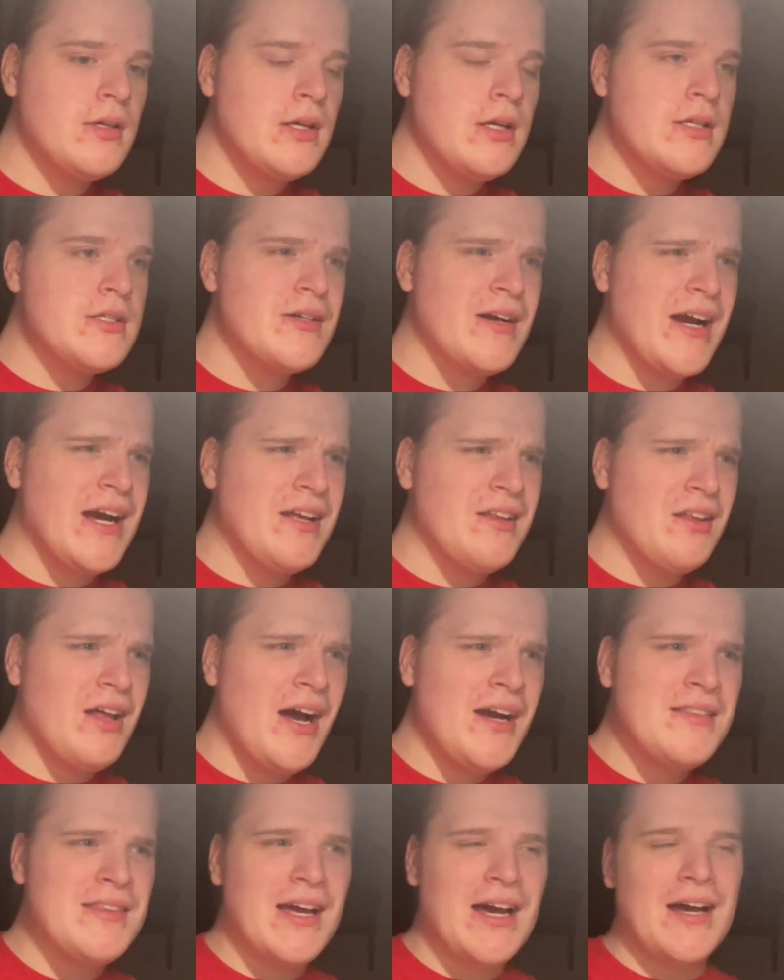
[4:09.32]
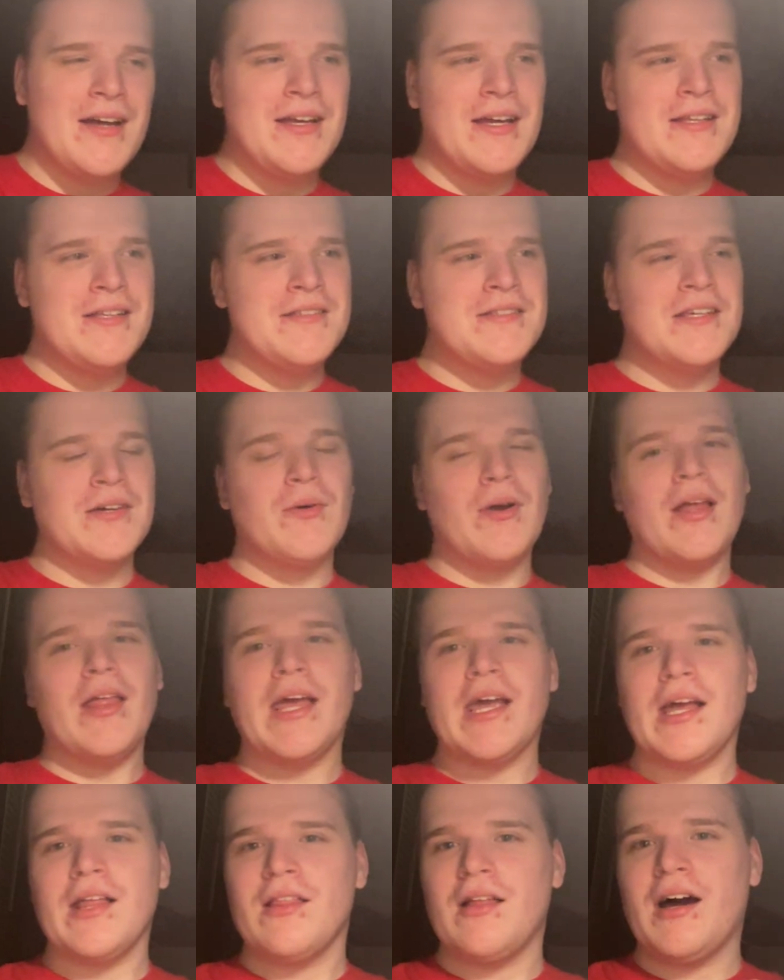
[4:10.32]
Sorry, I did this thing where
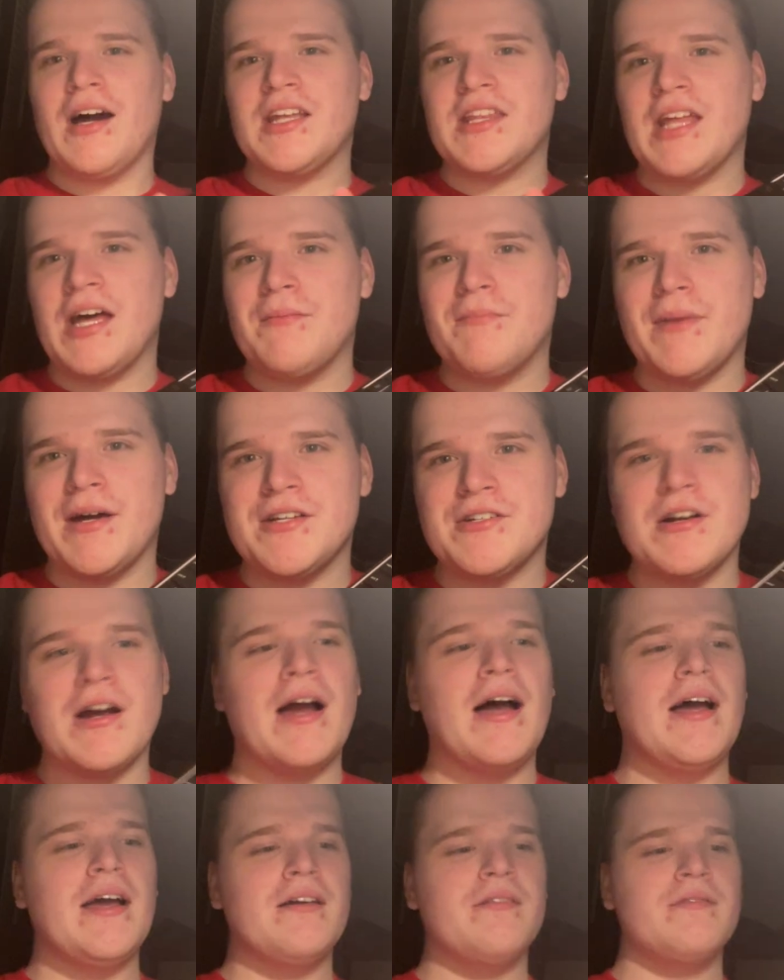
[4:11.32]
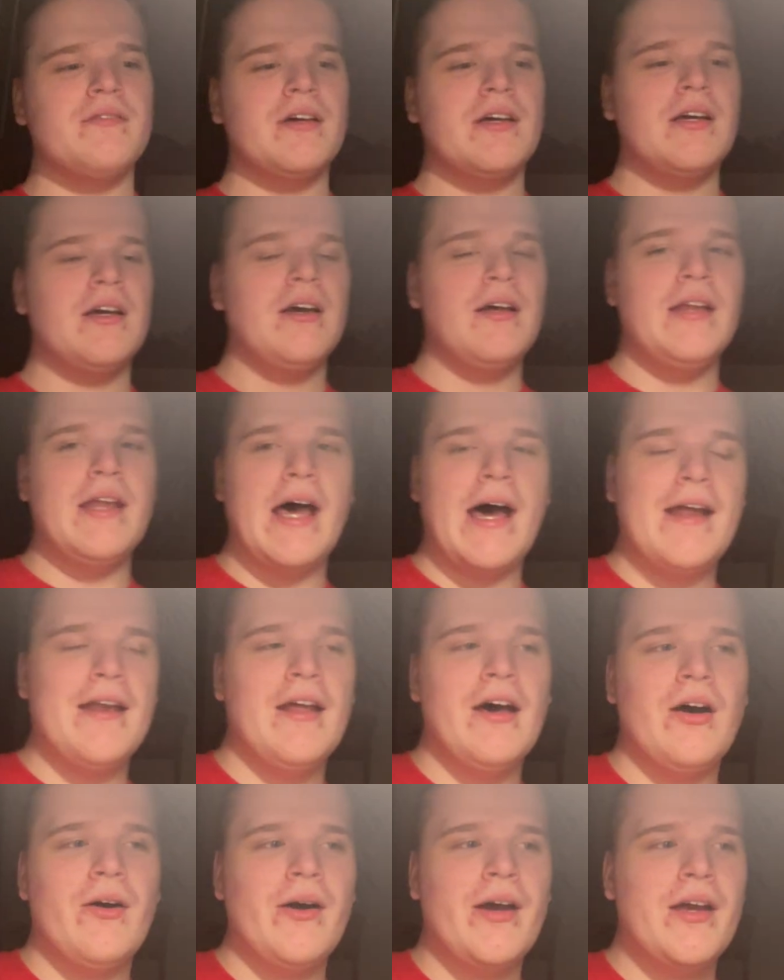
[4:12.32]
I locked down my drive, not
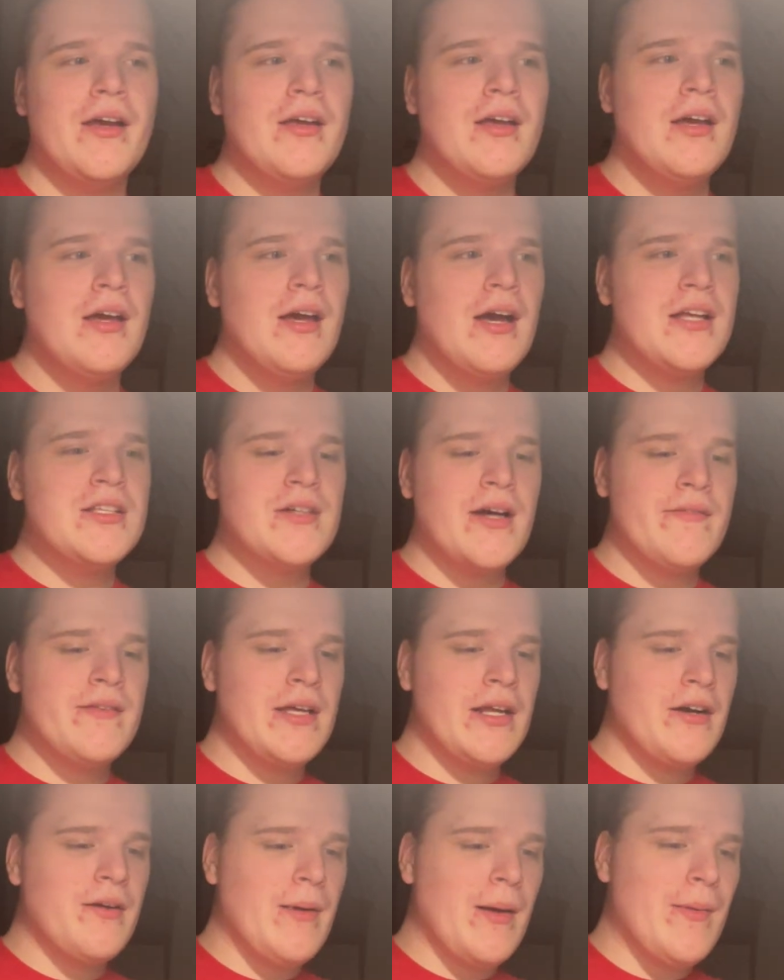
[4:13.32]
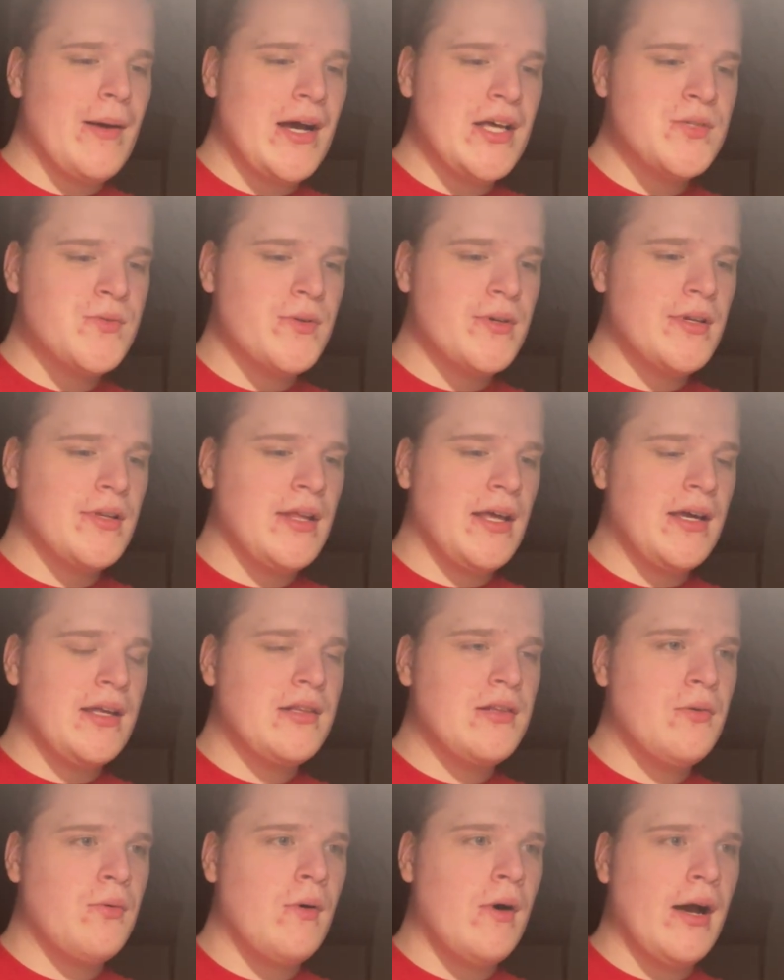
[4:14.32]
knowing, and so I have to enter my password in
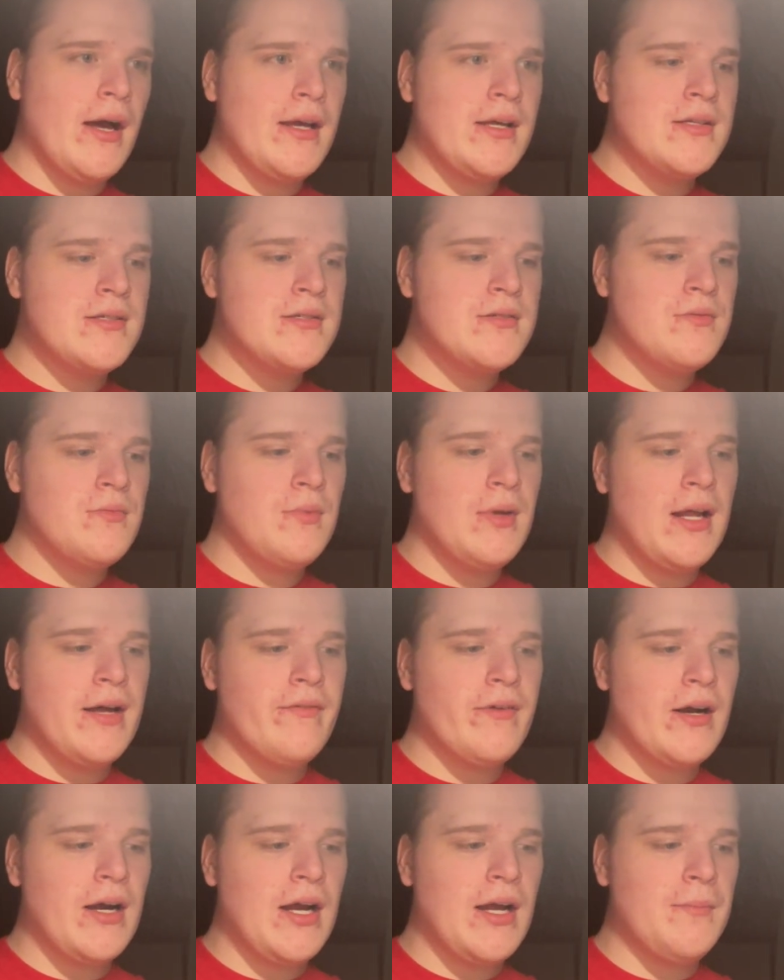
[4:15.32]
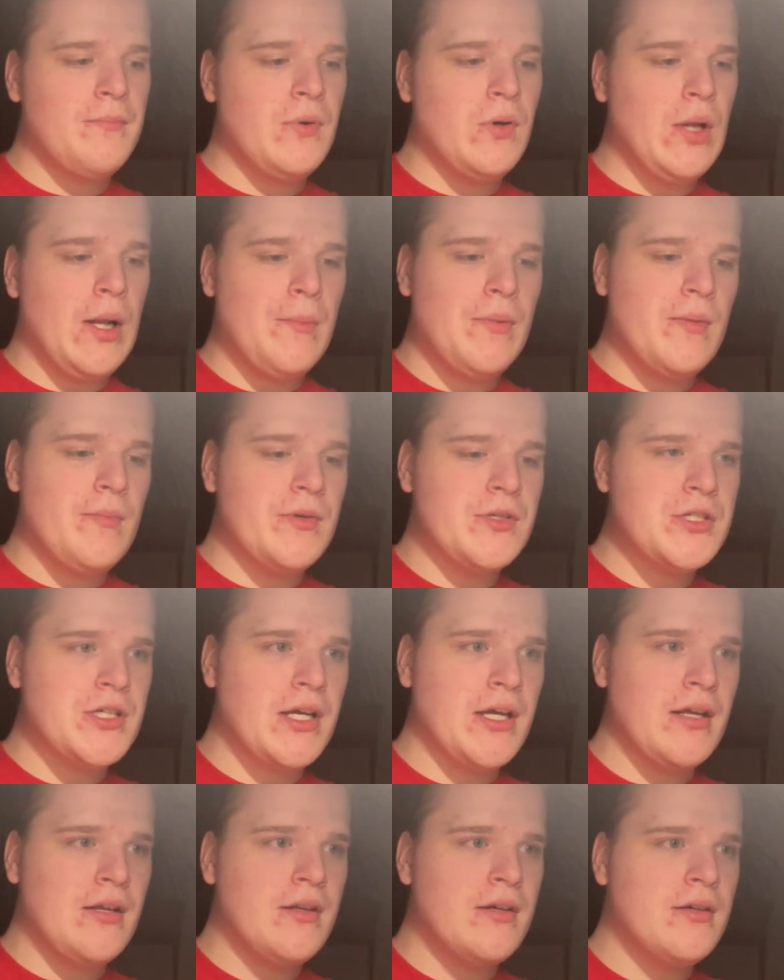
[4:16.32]
like twice whenever I boot up the
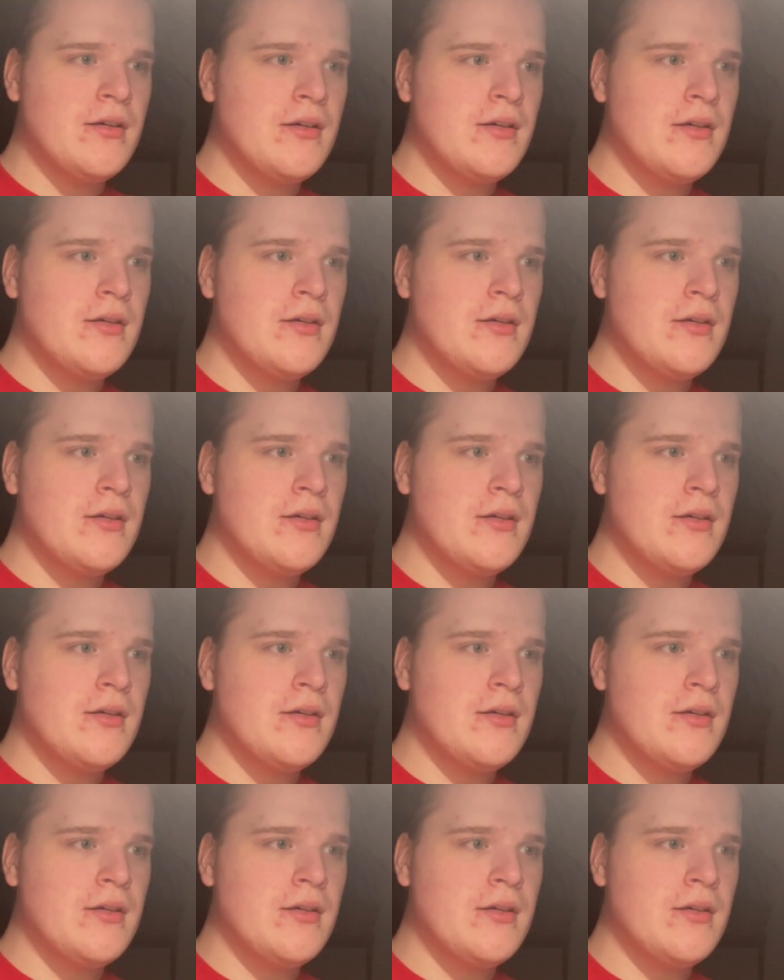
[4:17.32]
machine.